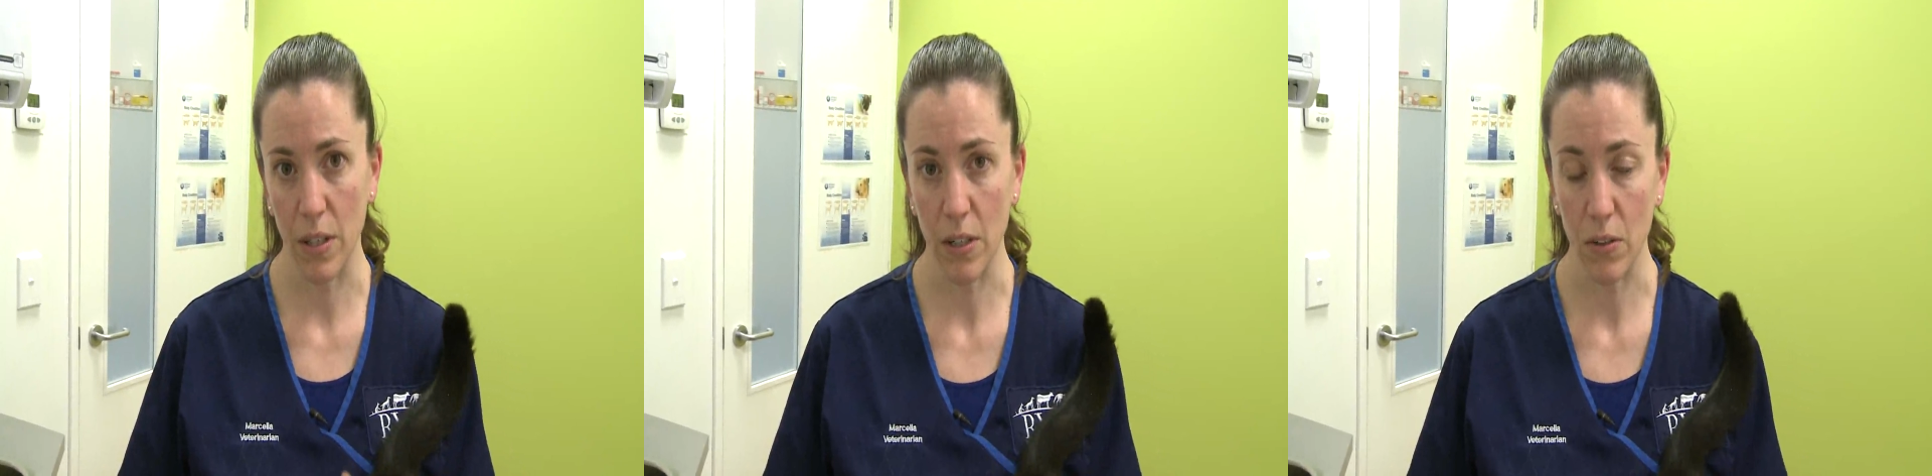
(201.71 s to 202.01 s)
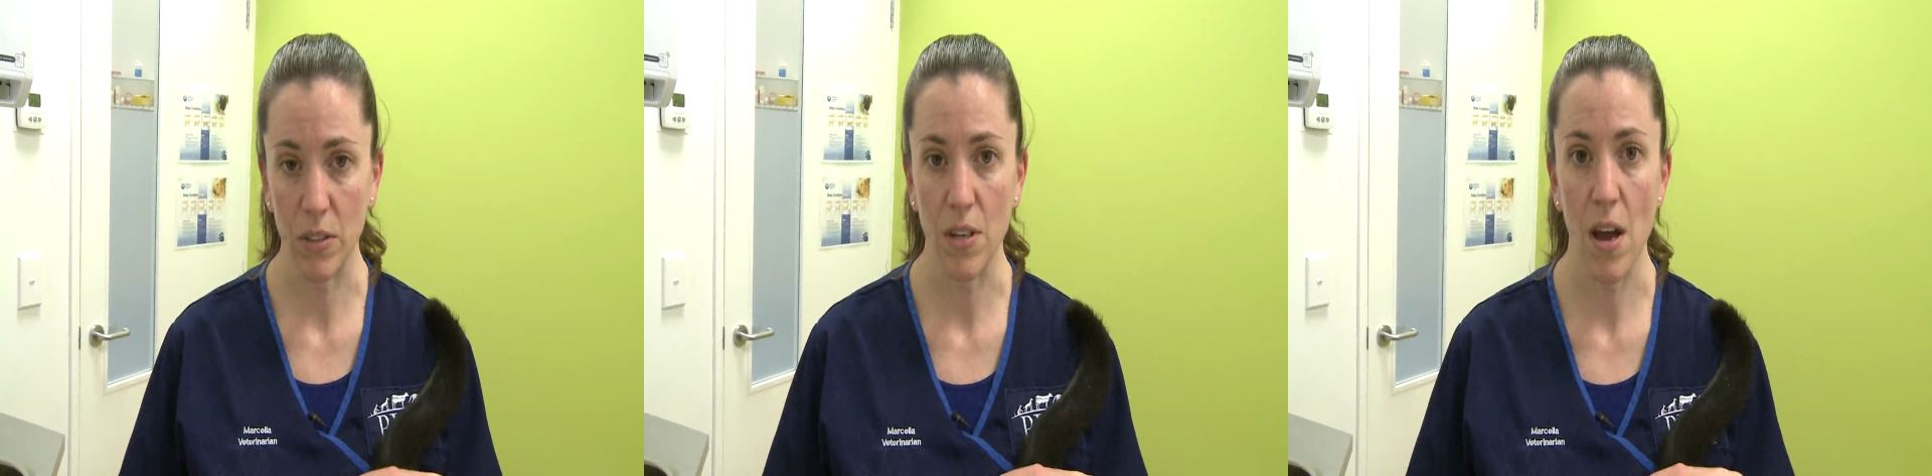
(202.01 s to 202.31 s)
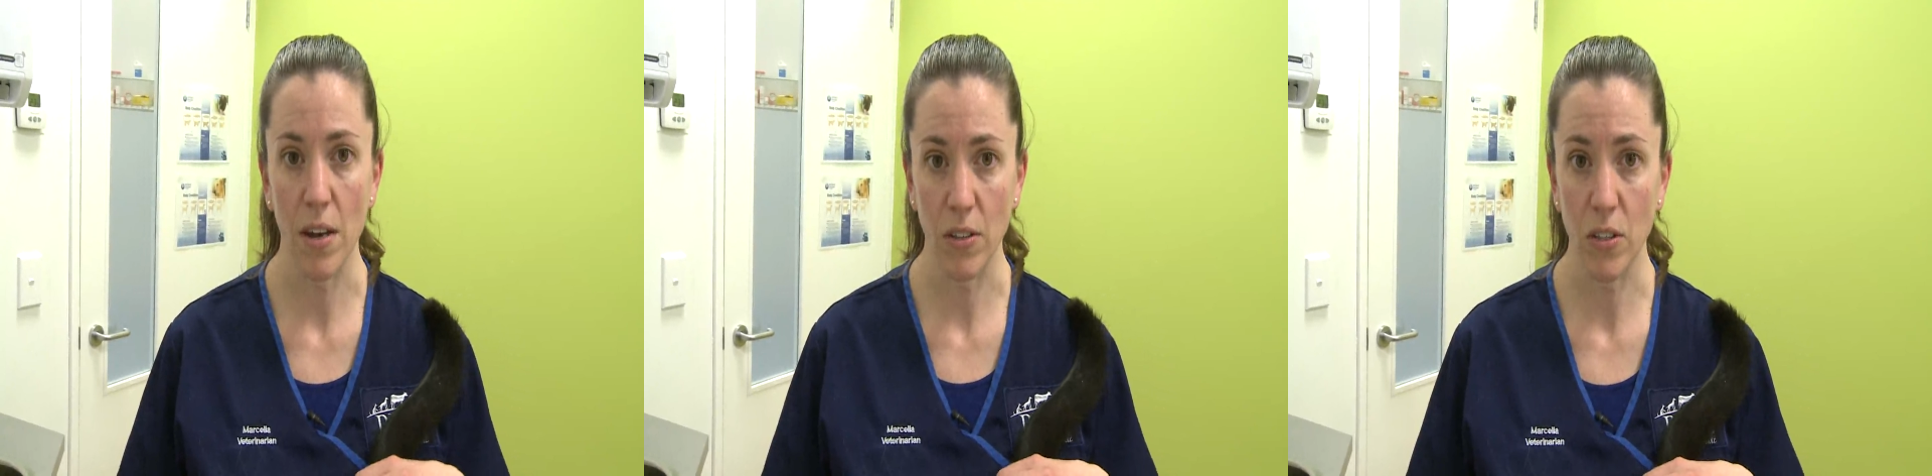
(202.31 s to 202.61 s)
clinical
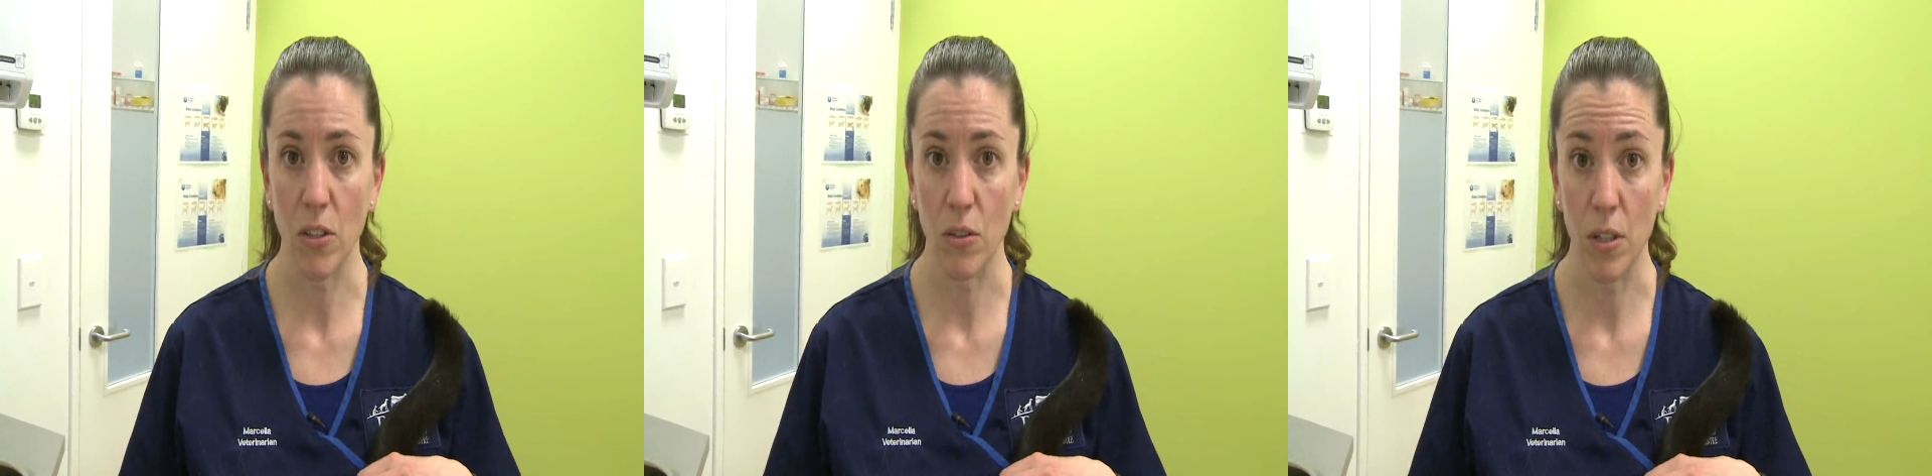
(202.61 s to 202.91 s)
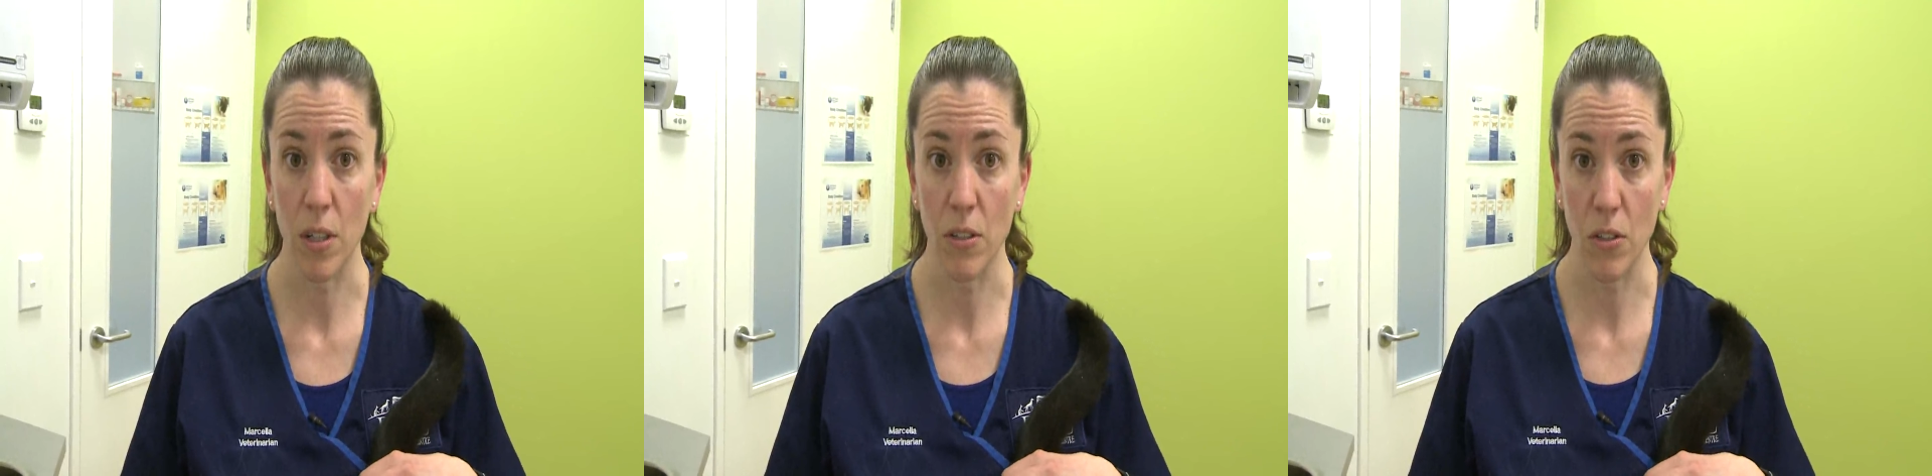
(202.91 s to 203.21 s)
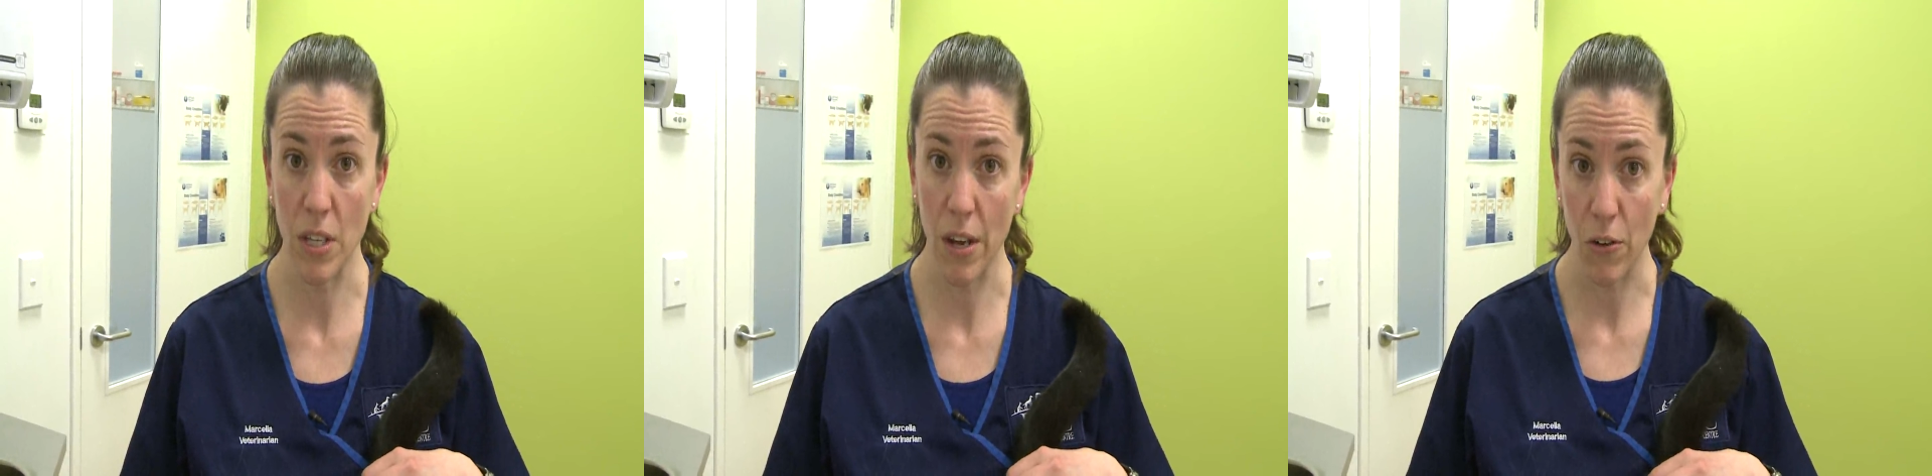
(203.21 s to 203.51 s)
signs to
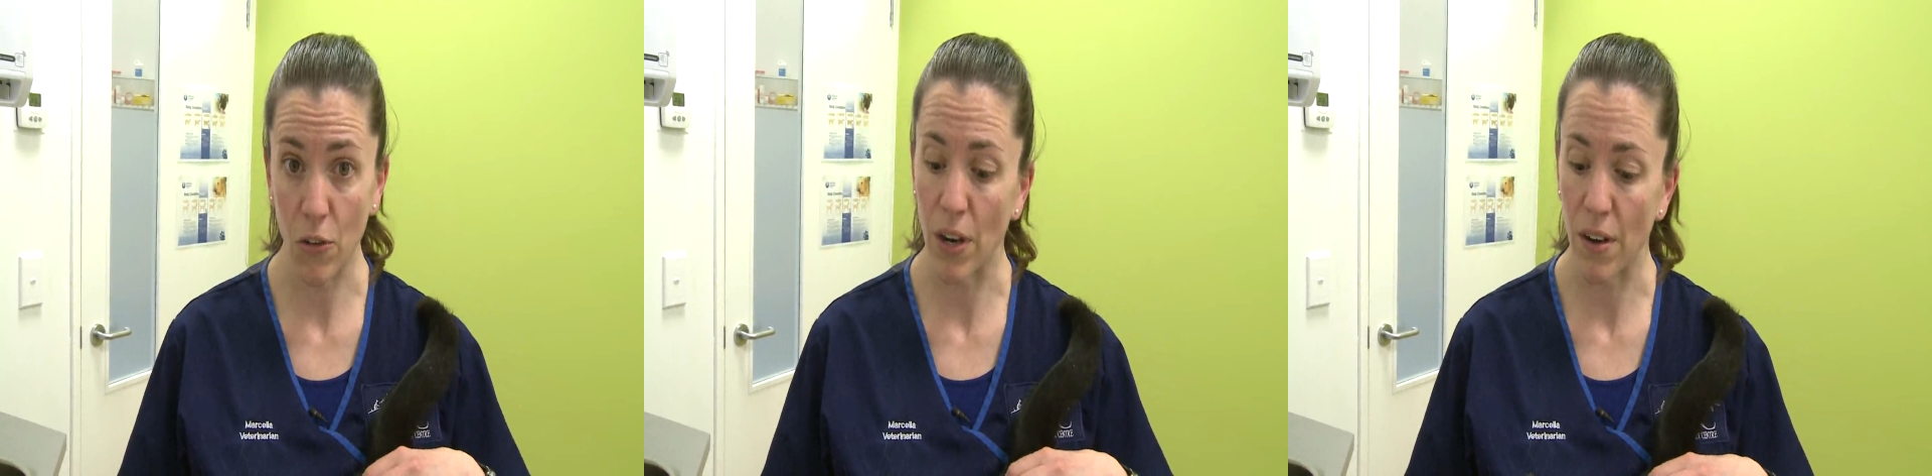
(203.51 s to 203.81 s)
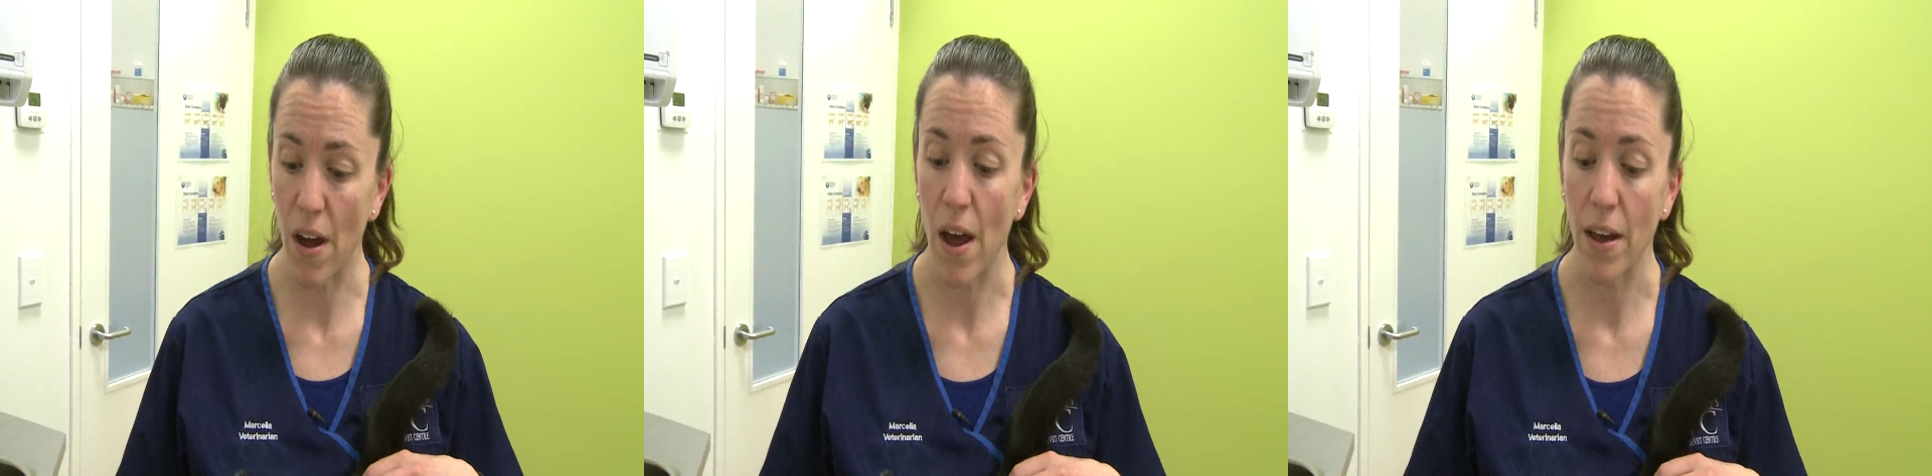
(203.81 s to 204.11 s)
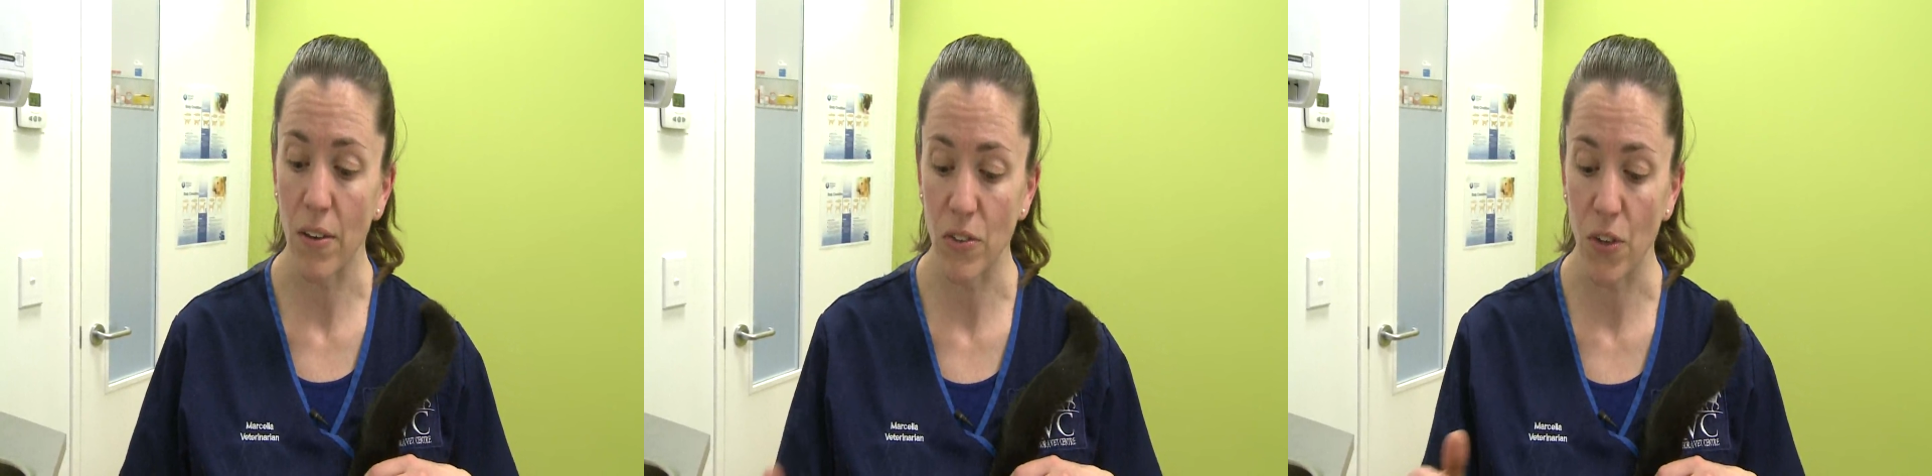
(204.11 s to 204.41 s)
the untrained eye.